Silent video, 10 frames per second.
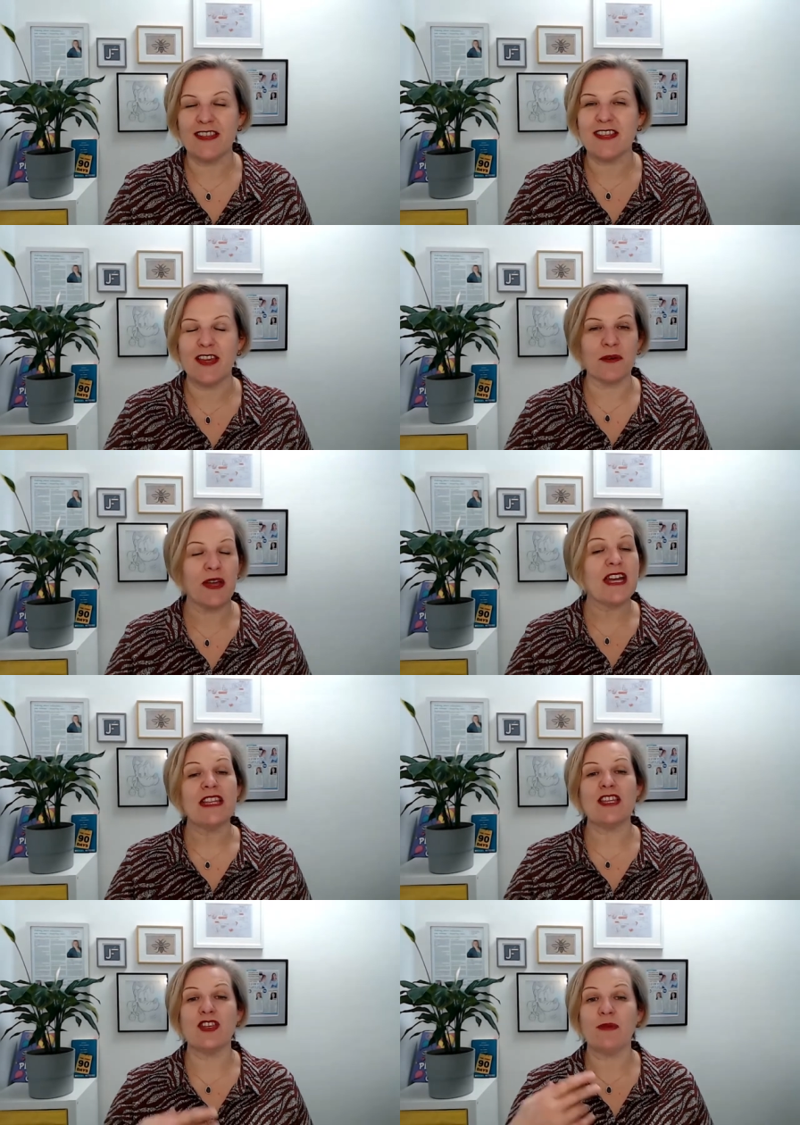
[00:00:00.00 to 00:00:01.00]
So
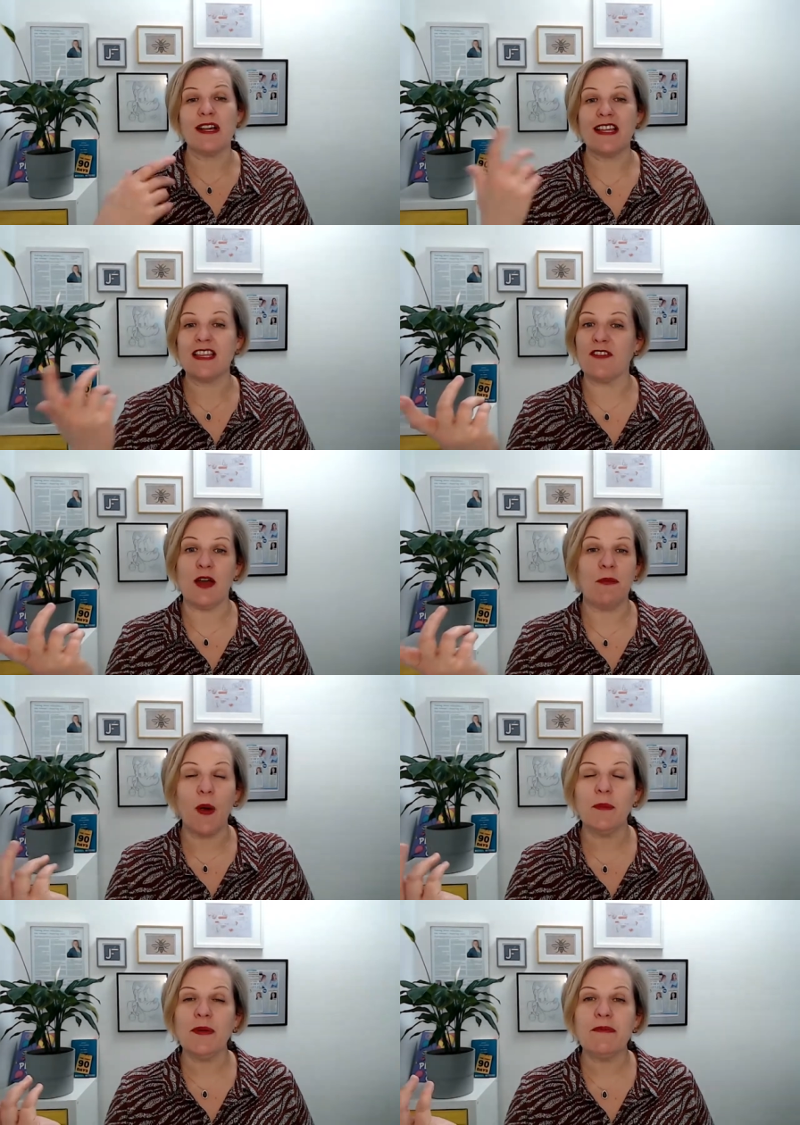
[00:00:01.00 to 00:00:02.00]
did you identify a
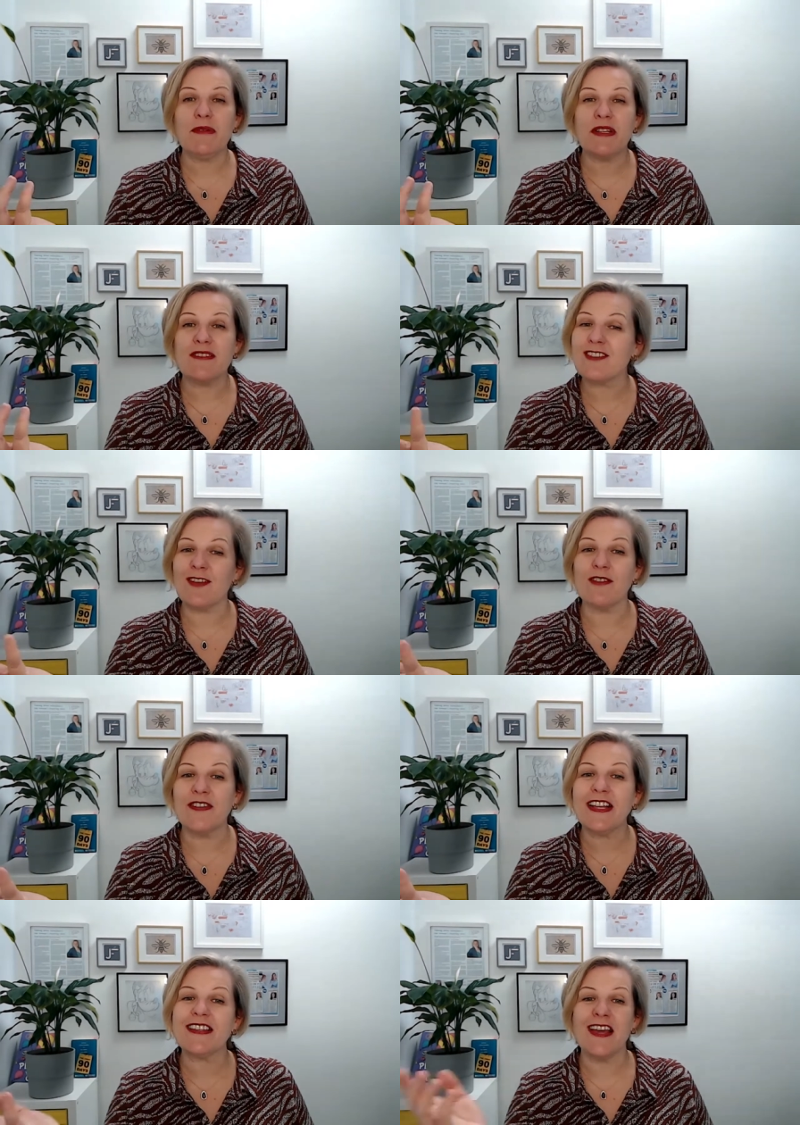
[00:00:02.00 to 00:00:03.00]
problem and solve
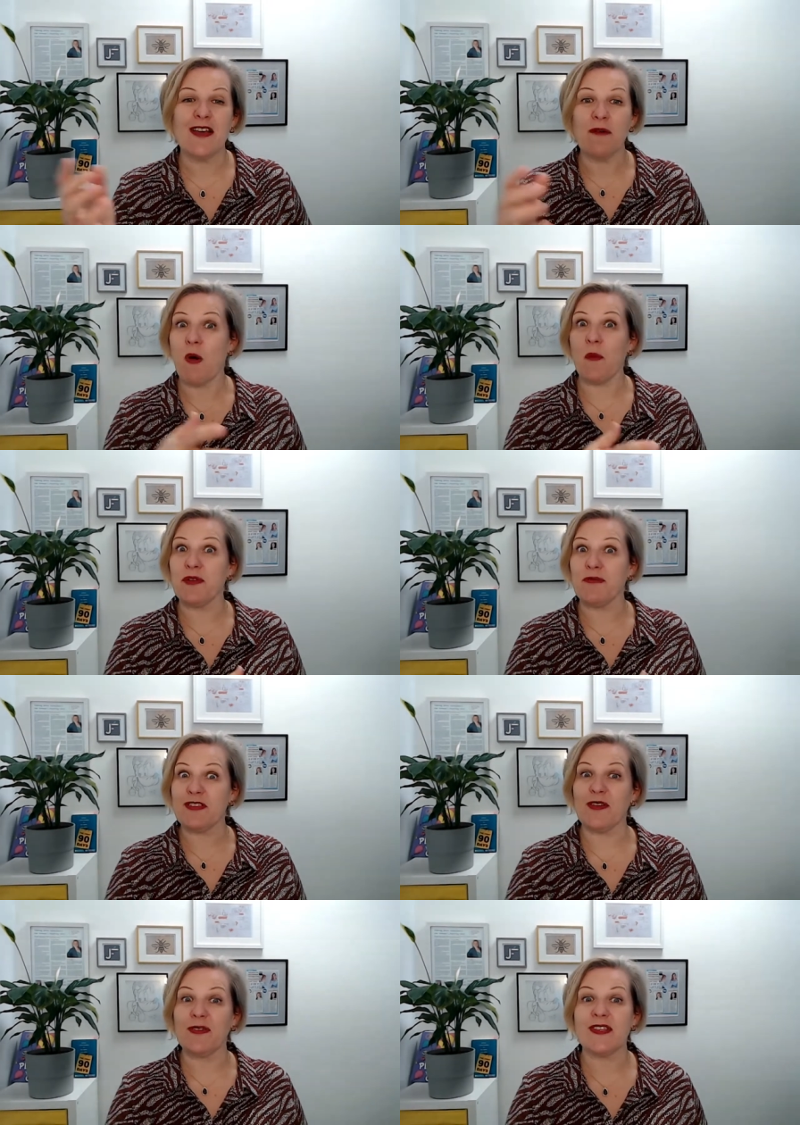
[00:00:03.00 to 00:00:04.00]
it? What were the
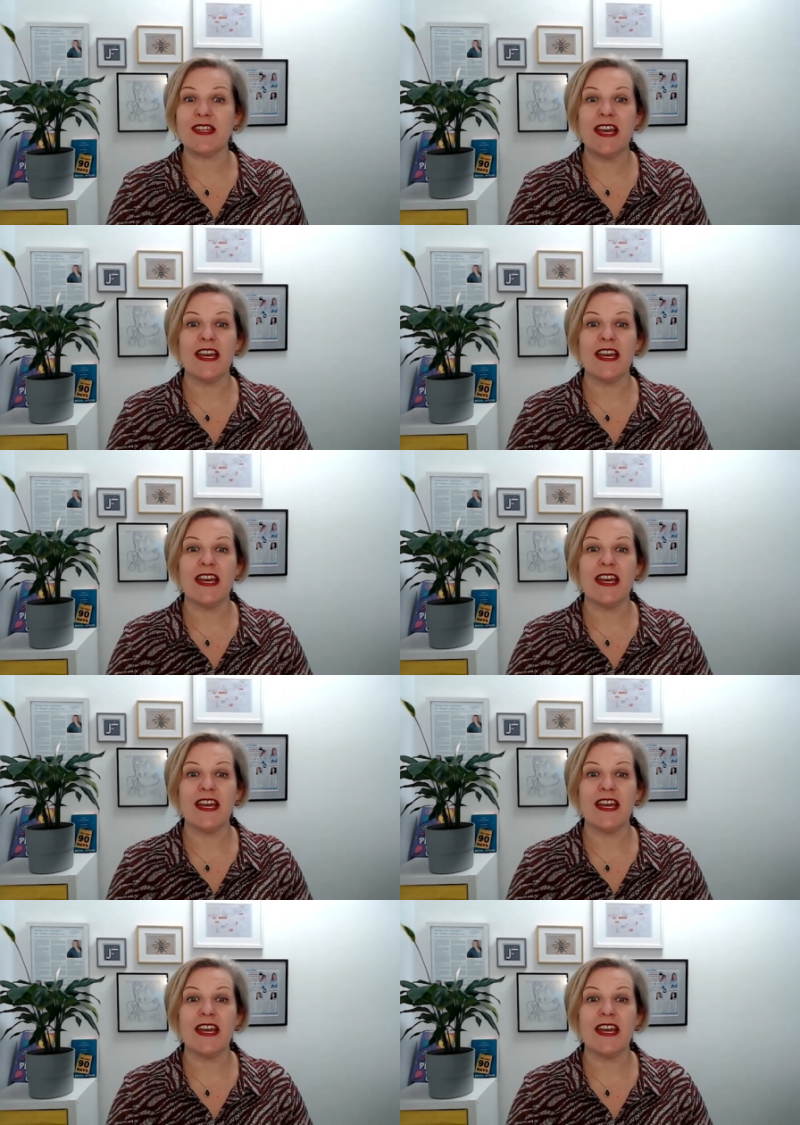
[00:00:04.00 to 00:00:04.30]
results?